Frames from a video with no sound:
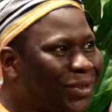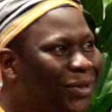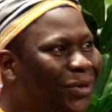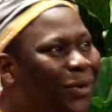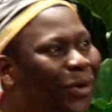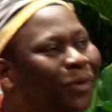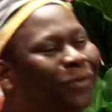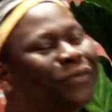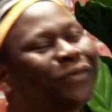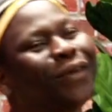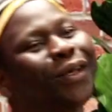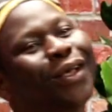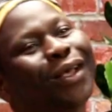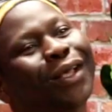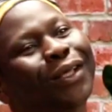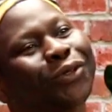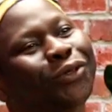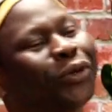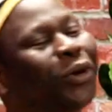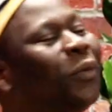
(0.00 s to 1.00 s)
of
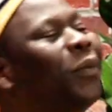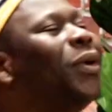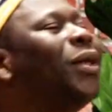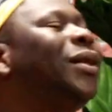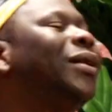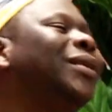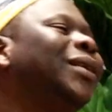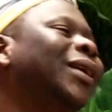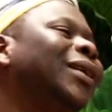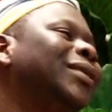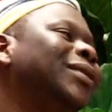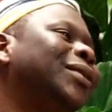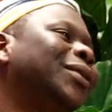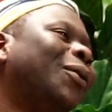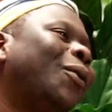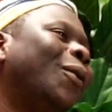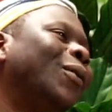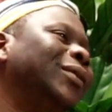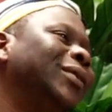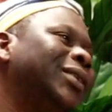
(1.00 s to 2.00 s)
so many things to
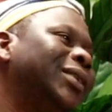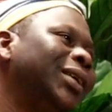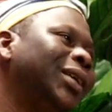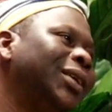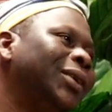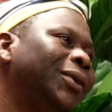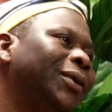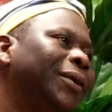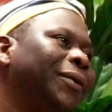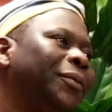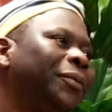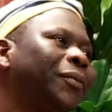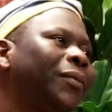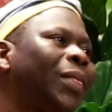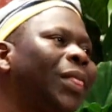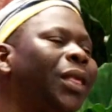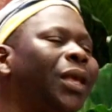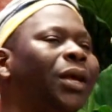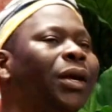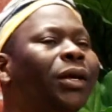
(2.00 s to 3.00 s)
consider.
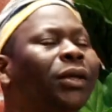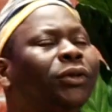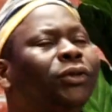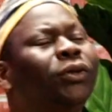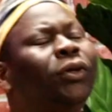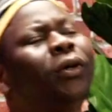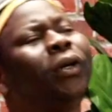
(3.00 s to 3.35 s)
So